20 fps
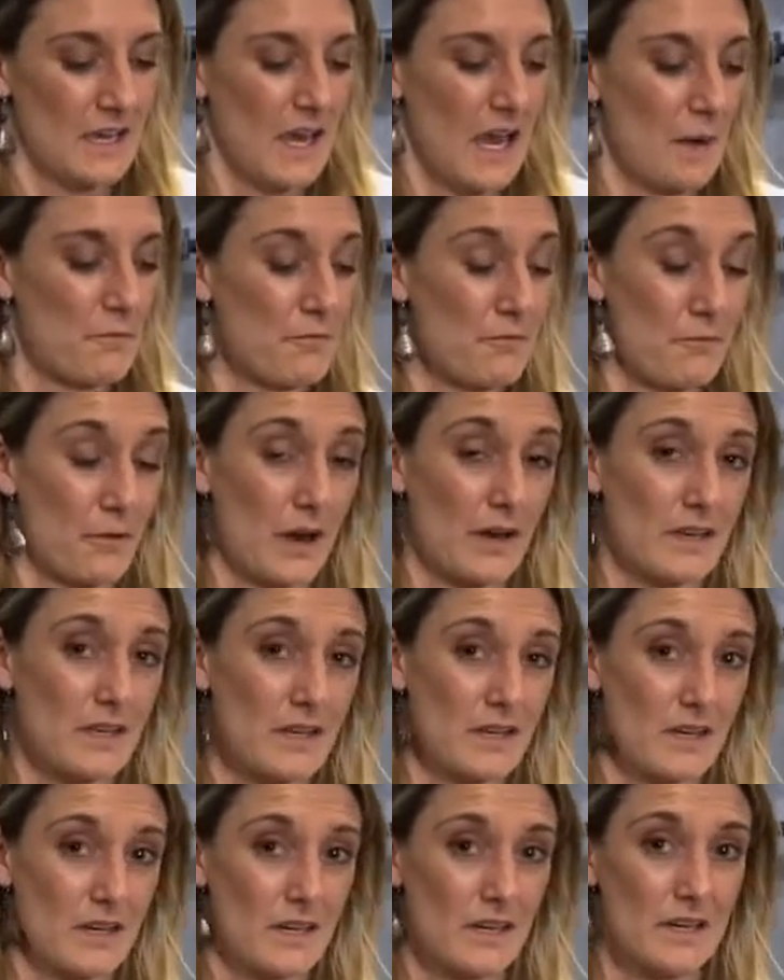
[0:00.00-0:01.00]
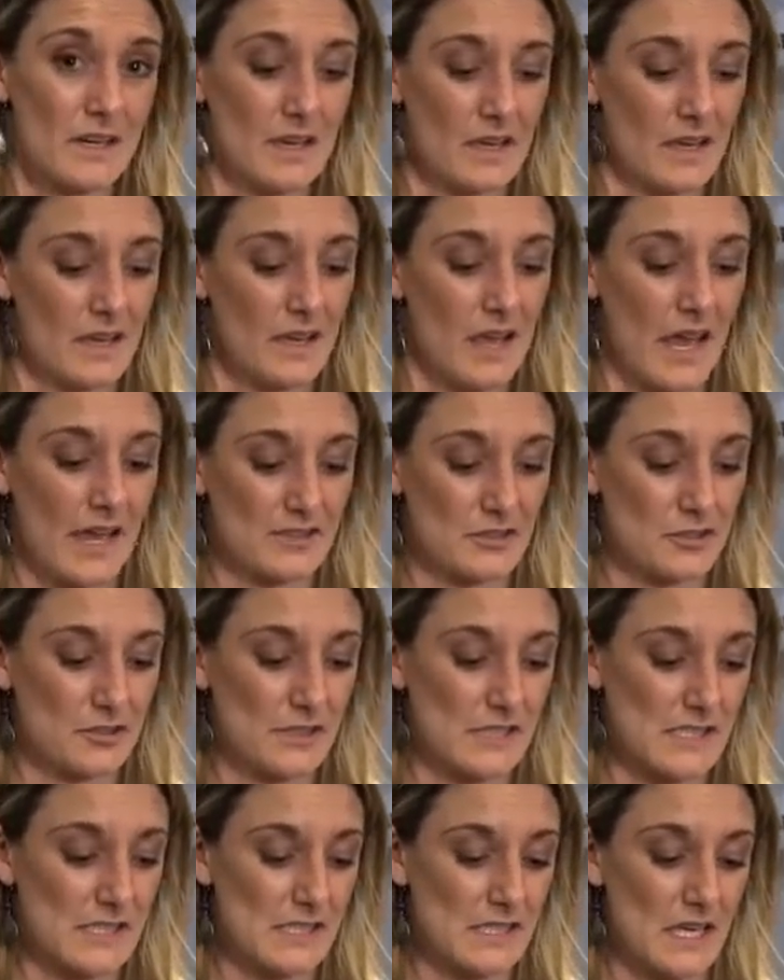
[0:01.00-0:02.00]
up front here, as
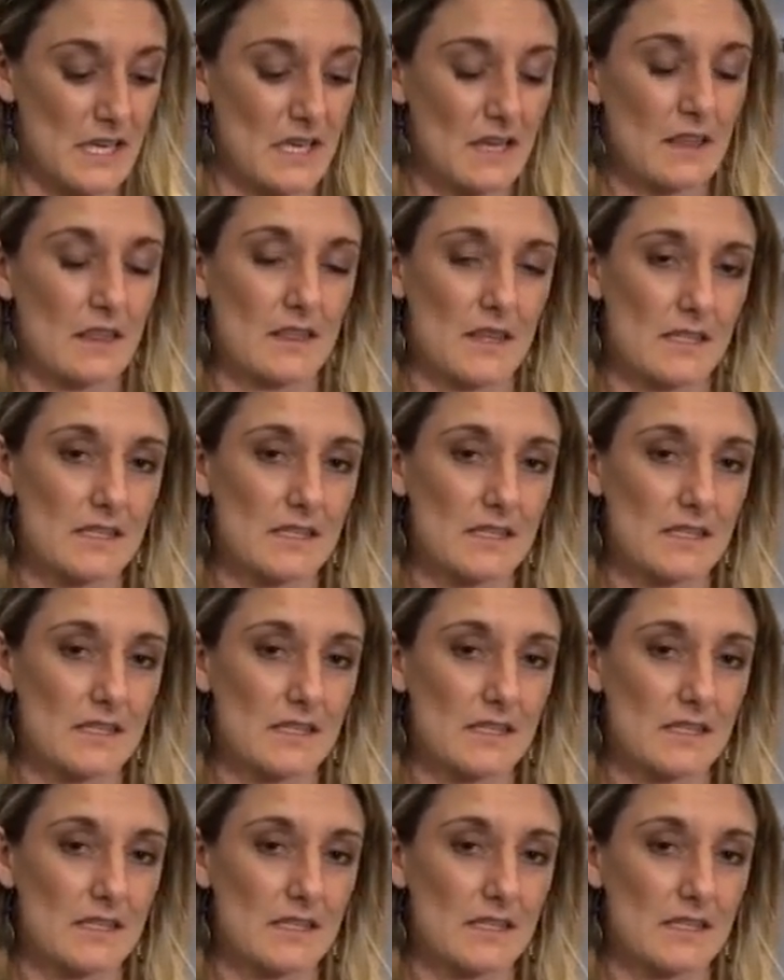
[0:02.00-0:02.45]
you can see,